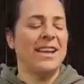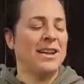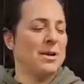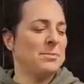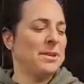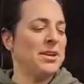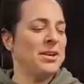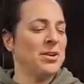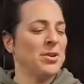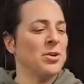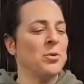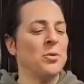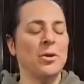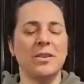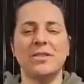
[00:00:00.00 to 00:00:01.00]
I'm
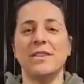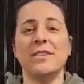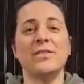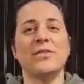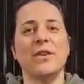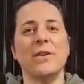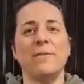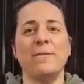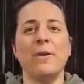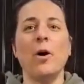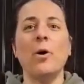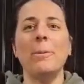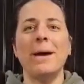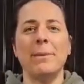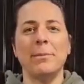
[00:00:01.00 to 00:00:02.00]
here with this
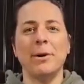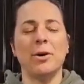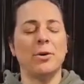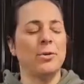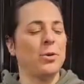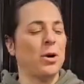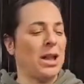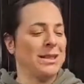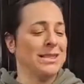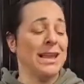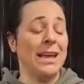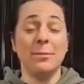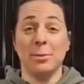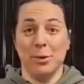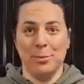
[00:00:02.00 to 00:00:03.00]
Phomemo
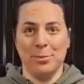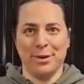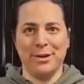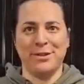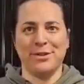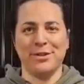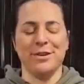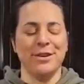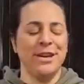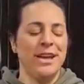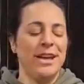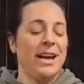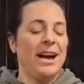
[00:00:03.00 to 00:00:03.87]
label printer.